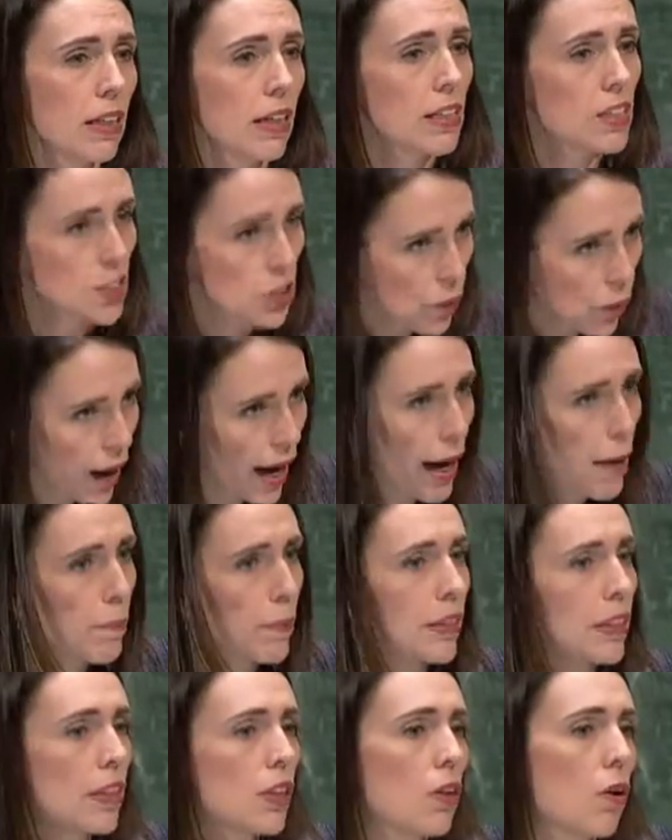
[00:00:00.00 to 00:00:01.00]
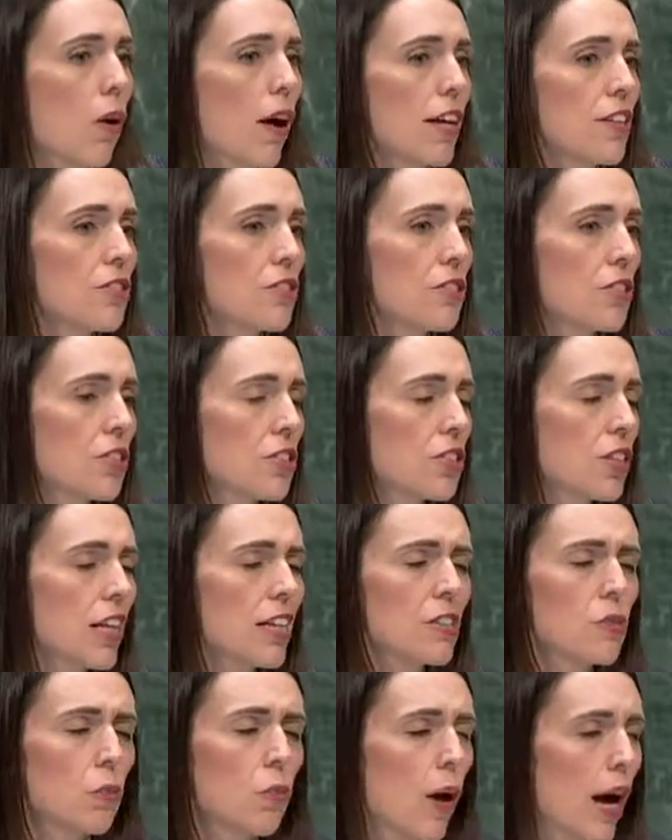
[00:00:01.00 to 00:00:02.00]
And so what happened in Christchurch,
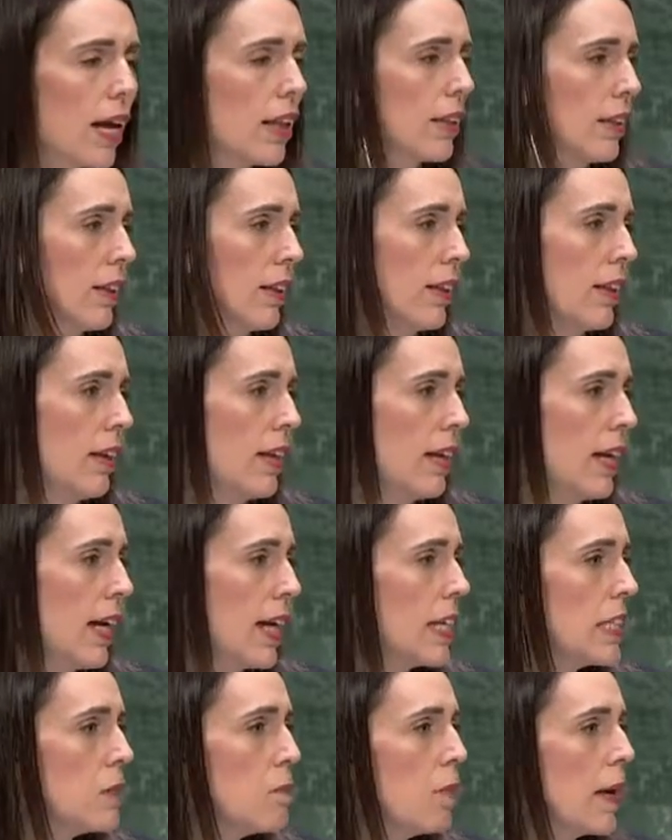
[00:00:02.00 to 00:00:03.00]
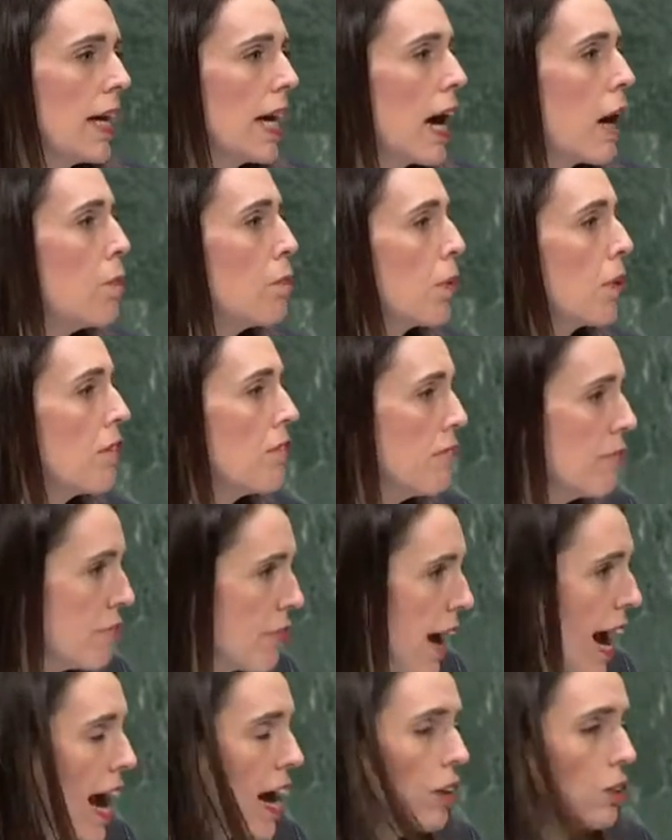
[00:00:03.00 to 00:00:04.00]
as well as being a
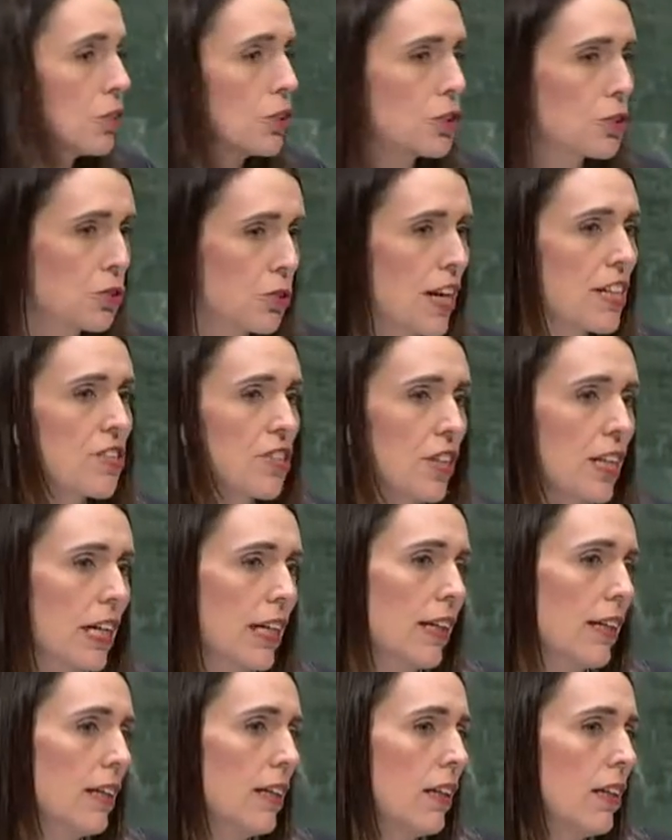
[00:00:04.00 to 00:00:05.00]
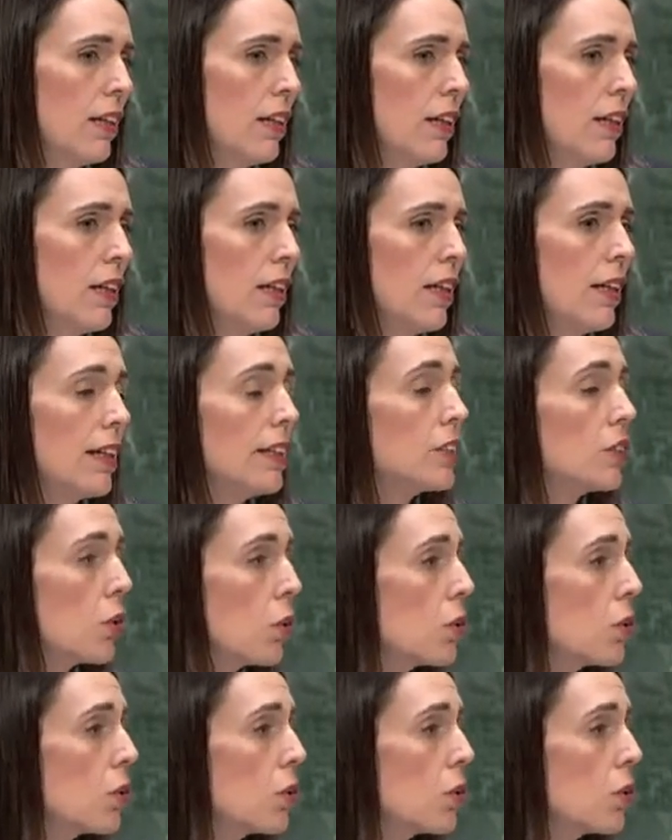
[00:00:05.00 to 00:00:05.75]
profound tragedy, is